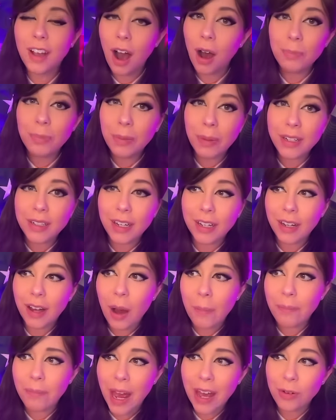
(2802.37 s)
complimenting
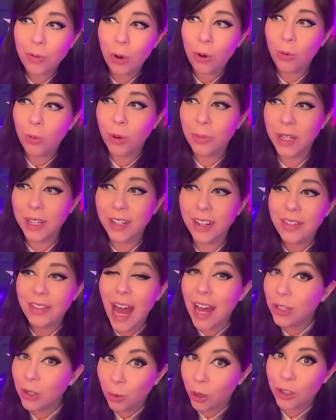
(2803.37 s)
a man or a woman
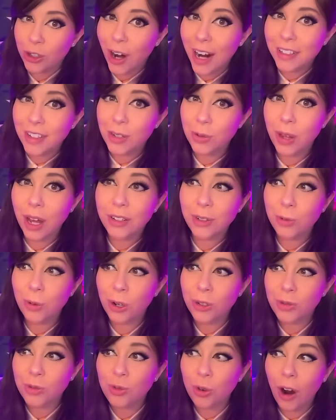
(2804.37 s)
that you are attracted to, that you
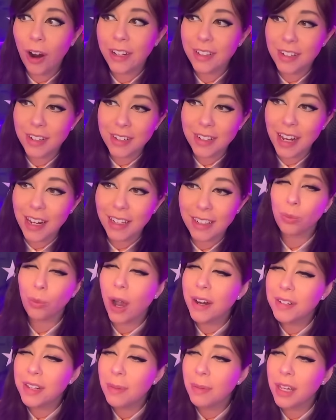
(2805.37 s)
are trying to date.
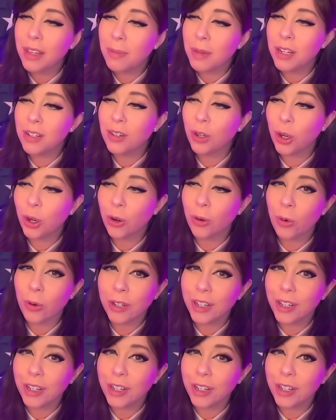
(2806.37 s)
Why does that make them insecure or